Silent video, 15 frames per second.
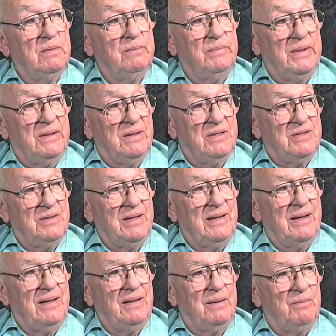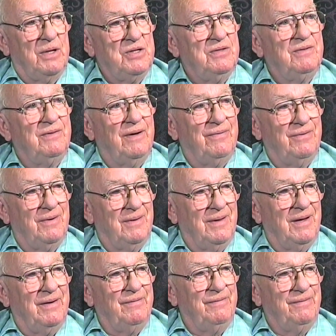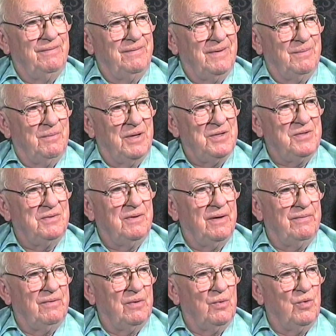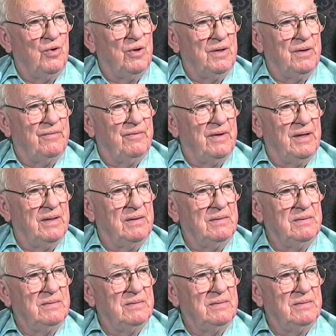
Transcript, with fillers: Because they had a much tougher life, a much mm-hmm. tougher war to fight.